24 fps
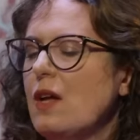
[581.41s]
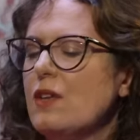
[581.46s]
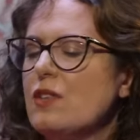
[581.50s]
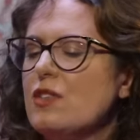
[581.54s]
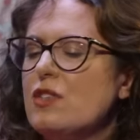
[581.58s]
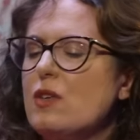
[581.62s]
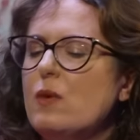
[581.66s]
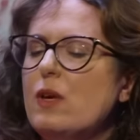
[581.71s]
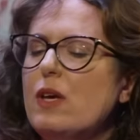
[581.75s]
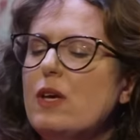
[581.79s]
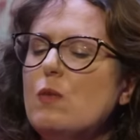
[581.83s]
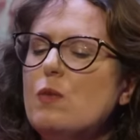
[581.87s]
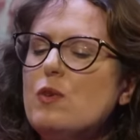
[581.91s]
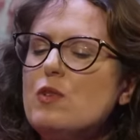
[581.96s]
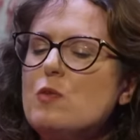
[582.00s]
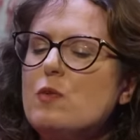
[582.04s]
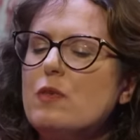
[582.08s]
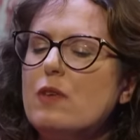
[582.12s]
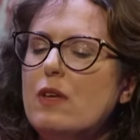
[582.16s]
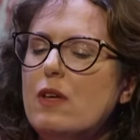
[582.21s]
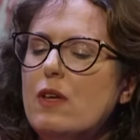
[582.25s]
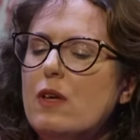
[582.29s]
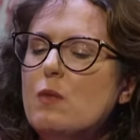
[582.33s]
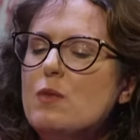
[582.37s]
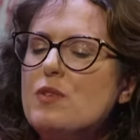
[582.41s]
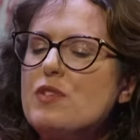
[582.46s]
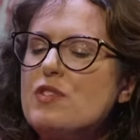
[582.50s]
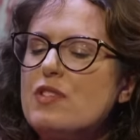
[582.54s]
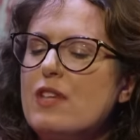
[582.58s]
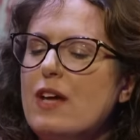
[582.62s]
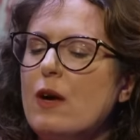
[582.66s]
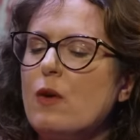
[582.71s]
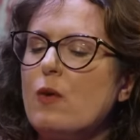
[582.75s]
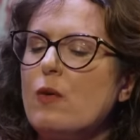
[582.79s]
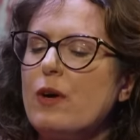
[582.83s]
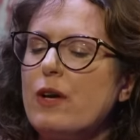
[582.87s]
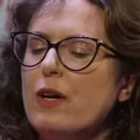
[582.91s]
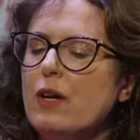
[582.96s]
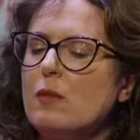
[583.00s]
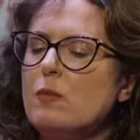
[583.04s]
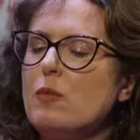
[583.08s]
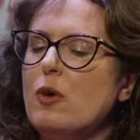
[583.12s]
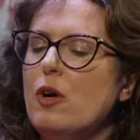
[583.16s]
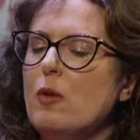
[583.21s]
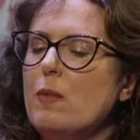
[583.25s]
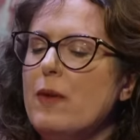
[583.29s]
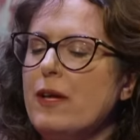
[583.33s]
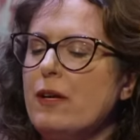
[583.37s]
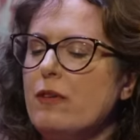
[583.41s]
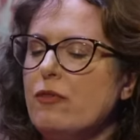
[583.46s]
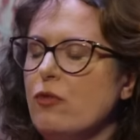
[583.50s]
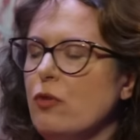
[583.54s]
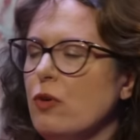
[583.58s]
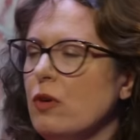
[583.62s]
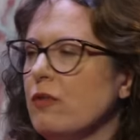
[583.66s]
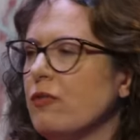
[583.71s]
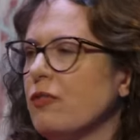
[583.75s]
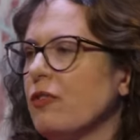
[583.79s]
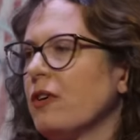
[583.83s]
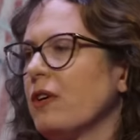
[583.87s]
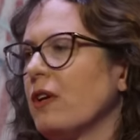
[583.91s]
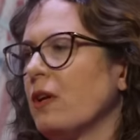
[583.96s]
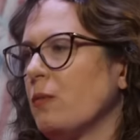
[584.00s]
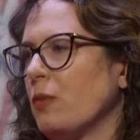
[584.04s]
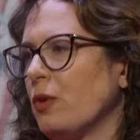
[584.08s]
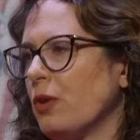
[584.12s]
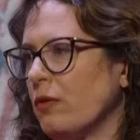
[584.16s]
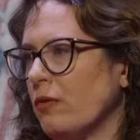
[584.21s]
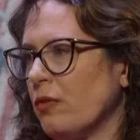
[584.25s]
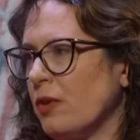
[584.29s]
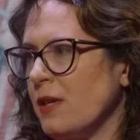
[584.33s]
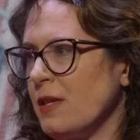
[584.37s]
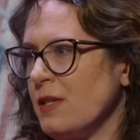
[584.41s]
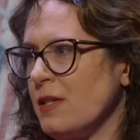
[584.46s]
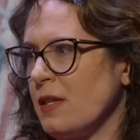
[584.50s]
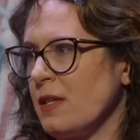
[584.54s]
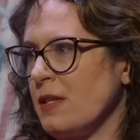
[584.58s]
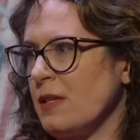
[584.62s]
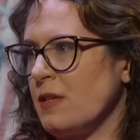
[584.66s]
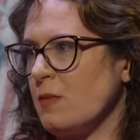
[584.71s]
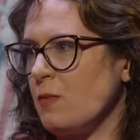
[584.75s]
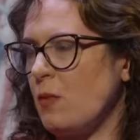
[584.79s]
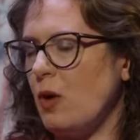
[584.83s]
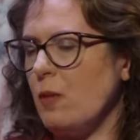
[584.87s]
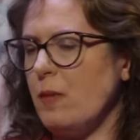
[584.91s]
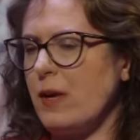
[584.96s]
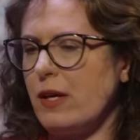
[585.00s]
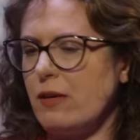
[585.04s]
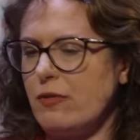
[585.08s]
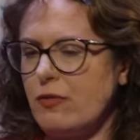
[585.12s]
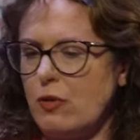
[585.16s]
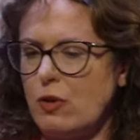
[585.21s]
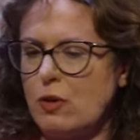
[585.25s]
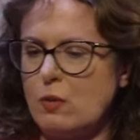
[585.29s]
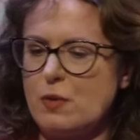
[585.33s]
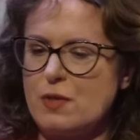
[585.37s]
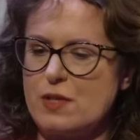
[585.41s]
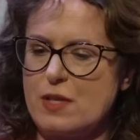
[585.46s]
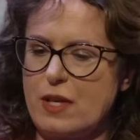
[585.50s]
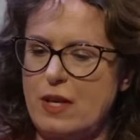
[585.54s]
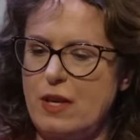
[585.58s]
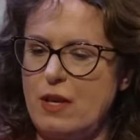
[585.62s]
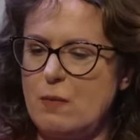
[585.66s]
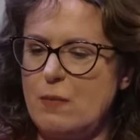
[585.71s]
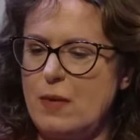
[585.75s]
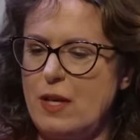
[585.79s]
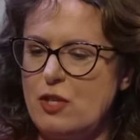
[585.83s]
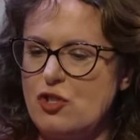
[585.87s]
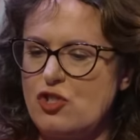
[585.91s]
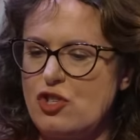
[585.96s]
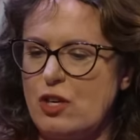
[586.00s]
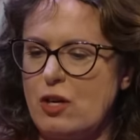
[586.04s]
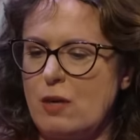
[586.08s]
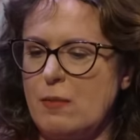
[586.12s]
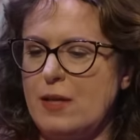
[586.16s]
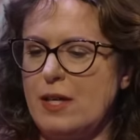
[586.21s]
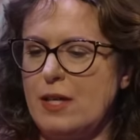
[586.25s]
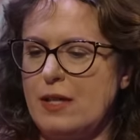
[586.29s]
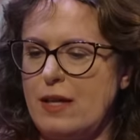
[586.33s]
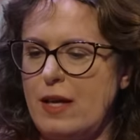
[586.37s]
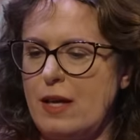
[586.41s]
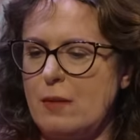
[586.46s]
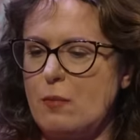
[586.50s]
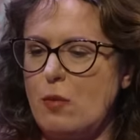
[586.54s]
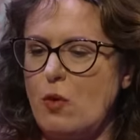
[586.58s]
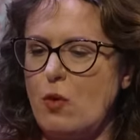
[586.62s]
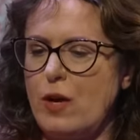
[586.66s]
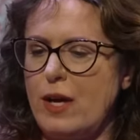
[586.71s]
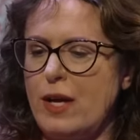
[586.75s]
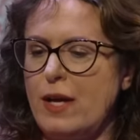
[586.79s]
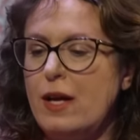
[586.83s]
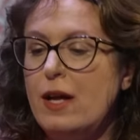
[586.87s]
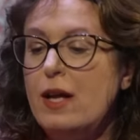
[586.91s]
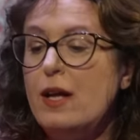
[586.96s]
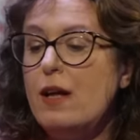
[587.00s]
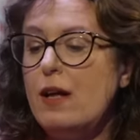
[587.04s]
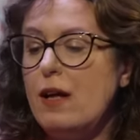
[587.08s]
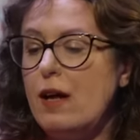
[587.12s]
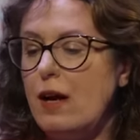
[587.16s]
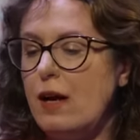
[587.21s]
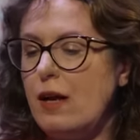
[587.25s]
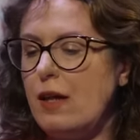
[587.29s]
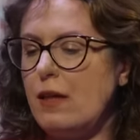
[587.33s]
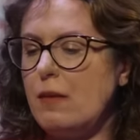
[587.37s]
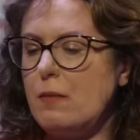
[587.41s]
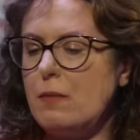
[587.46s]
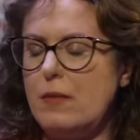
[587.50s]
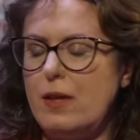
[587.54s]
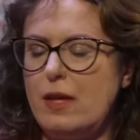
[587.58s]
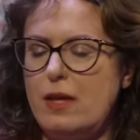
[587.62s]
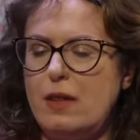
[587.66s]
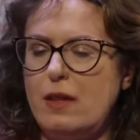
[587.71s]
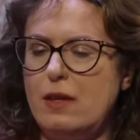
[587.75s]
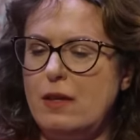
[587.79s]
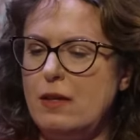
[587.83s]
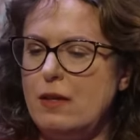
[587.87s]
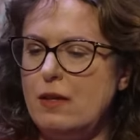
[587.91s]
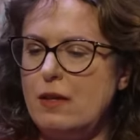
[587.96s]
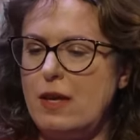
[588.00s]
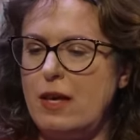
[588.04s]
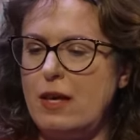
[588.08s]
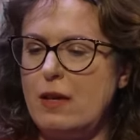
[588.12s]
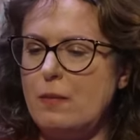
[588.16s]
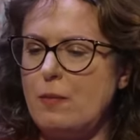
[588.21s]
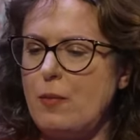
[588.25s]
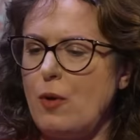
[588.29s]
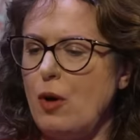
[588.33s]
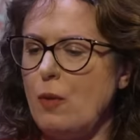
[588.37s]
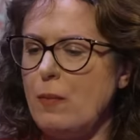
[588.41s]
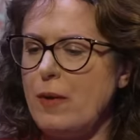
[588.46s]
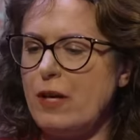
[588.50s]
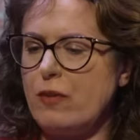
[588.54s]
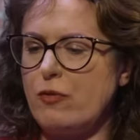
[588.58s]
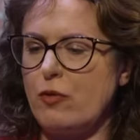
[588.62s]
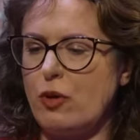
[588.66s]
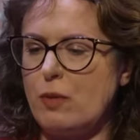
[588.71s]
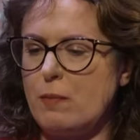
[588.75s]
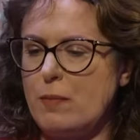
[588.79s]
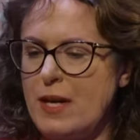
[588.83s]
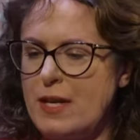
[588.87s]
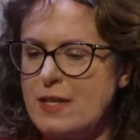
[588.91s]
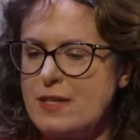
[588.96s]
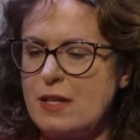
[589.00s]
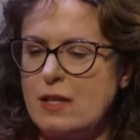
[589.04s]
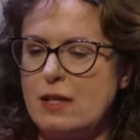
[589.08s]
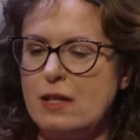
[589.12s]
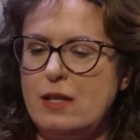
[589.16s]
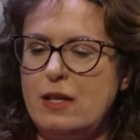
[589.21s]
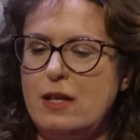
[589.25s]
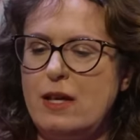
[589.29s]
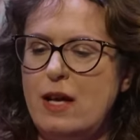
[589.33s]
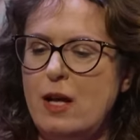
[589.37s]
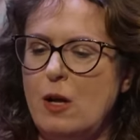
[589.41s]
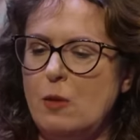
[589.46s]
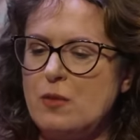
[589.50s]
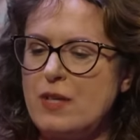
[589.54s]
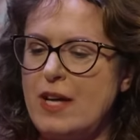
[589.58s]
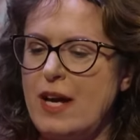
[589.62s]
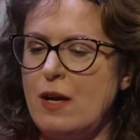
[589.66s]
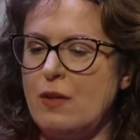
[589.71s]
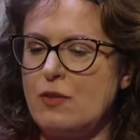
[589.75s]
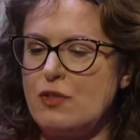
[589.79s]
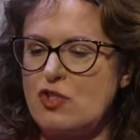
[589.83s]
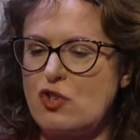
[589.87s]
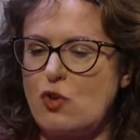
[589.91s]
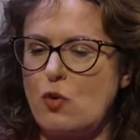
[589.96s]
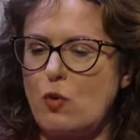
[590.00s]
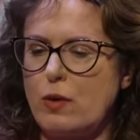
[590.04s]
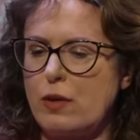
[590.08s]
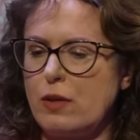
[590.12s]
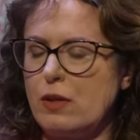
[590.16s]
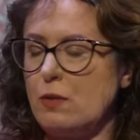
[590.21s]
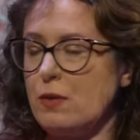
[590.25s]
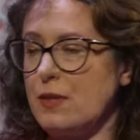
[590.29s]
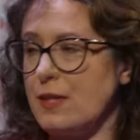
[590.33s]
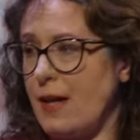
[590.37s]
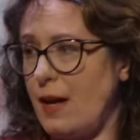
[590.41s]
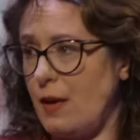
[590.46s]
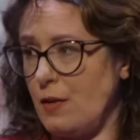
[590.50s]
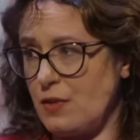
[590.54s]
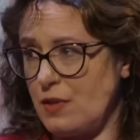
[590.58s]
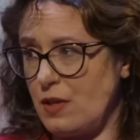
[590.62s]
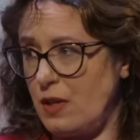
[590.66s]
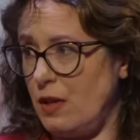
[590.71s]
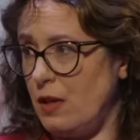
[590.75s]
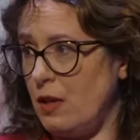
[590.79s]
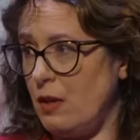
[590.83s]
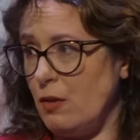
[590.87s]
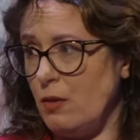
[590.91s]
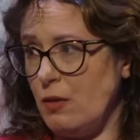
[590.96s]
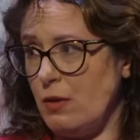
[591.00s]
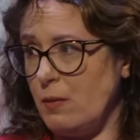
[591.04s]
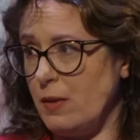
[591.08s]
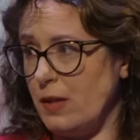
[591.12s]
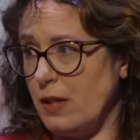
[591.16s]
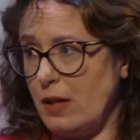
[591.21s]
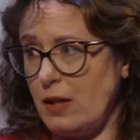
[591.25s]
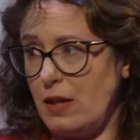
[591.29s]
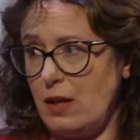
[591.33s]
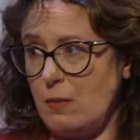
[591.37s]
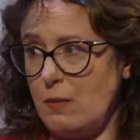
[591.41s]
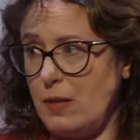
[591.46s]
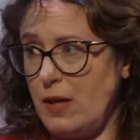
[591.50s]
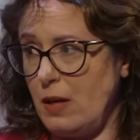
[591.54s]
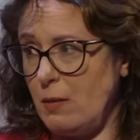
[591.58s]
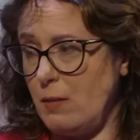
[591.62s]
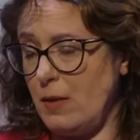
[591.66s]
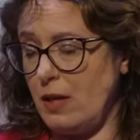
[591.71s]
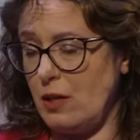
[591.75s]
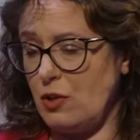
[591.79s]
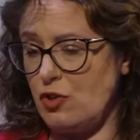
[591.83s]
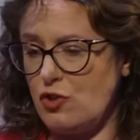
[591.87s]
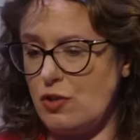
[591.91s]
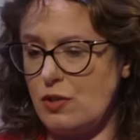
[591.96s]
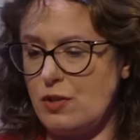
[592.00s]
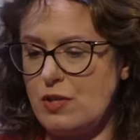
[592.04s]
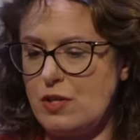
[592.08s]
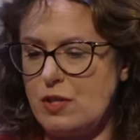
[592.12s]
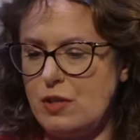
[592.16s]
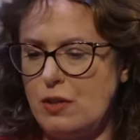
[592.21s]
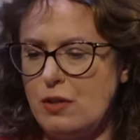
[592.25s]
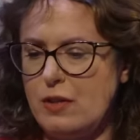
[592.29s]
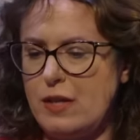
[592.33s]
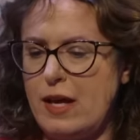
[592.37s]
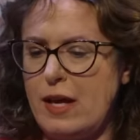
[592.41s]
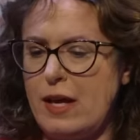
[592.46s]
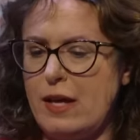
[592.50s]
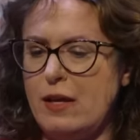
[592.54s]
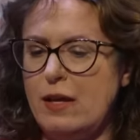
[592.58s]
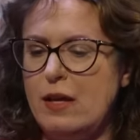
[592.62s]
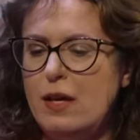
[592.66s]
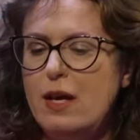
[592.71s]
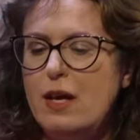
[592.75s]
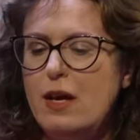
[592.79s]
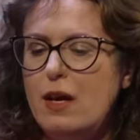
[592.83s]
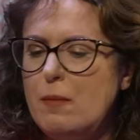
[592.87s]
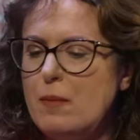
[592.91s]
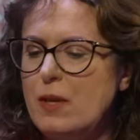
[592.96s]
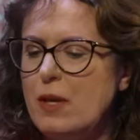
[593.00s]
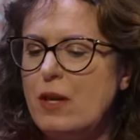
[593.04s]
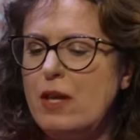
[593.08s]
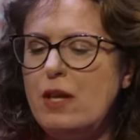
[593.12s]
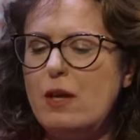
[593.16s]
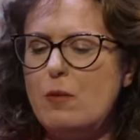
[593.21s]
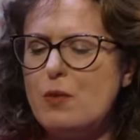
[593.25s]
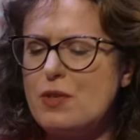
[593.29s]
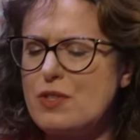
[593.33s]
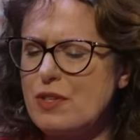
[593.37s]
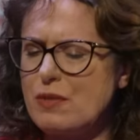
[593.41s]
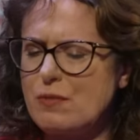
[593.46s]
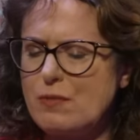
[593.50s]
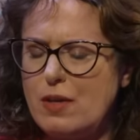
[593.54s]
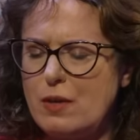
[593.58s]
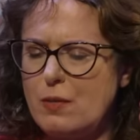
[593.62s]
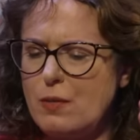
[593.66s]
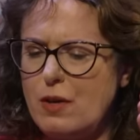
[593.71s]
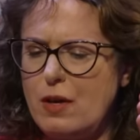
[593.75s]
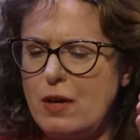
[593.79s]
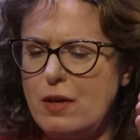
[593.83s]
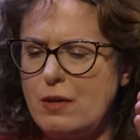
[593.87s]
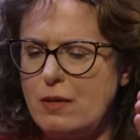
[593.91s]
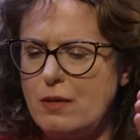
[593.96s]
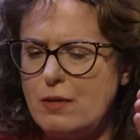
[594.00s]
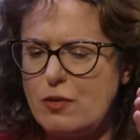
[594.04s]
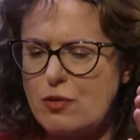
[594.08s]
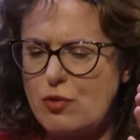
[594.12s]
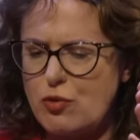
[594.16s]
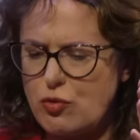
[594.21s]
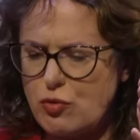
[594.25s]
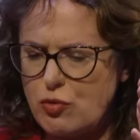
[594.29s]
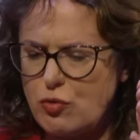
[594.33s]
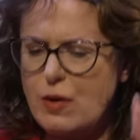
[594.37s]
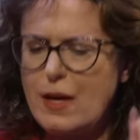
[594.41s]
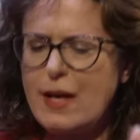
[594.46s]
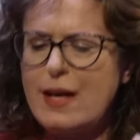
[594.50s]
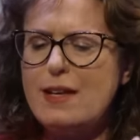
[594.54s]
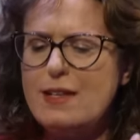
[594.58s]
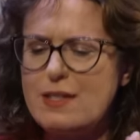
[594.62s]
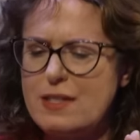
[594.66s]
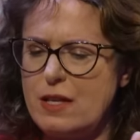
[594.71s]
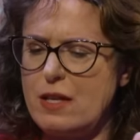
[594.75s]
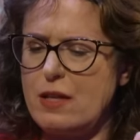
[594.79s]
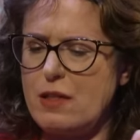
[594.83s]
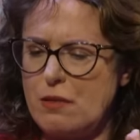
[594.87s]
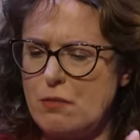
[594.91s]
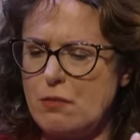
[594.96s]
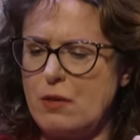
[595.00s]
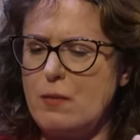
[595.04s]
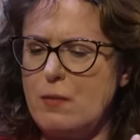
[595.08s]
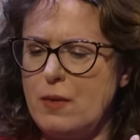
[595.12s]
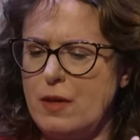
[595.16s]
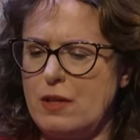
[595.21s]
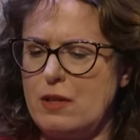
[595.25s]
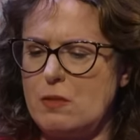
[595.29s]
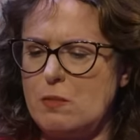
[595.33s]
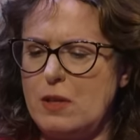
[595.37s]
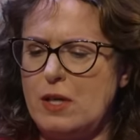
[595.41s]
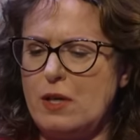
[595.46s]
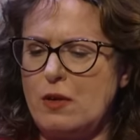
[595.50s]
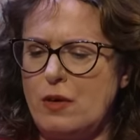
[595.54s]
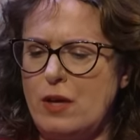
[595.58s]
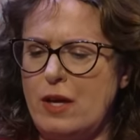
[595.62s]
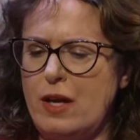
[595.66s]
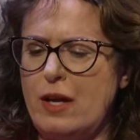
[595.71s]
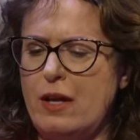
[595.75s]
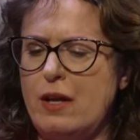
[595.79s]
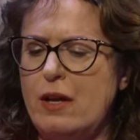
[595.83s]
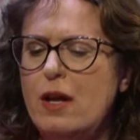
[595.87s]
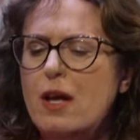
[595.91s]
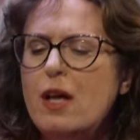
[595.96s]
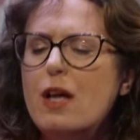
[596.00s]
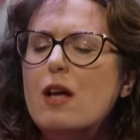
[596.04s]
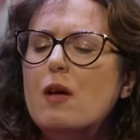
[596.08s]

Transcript: So he was he was souring on Paul Manafort for a number of reasons. Paul Manafort was the campaign chairman at that point the, Paul Manafort basically helped oust Corey Lewandowski, who had been the campaign manager until then. I mean, it was a, it, a crazy three month period.